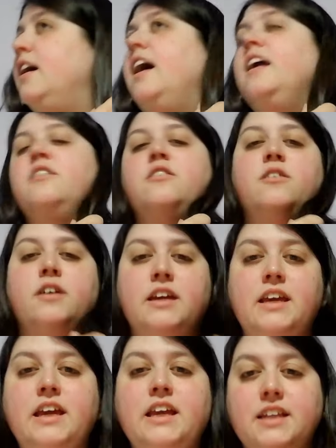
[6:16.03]
don't know,
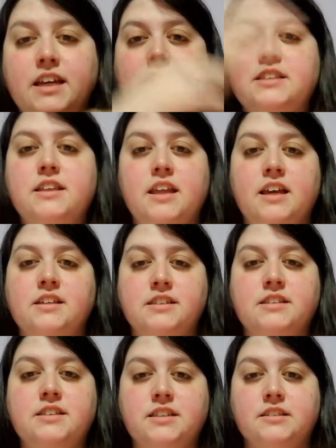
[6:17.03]
he takes things
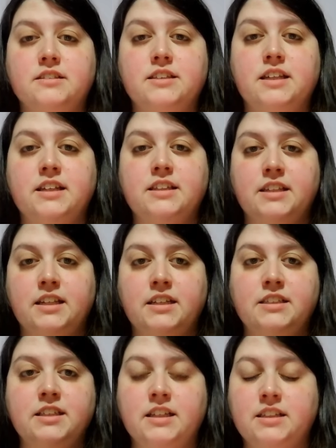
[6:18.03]
and steals things and
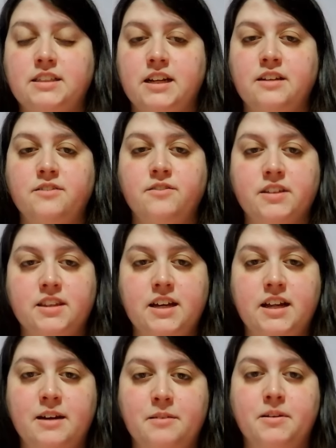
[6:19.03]
eats things, and I don't want
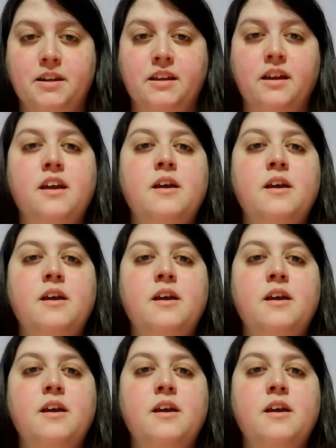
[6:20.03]
that happening.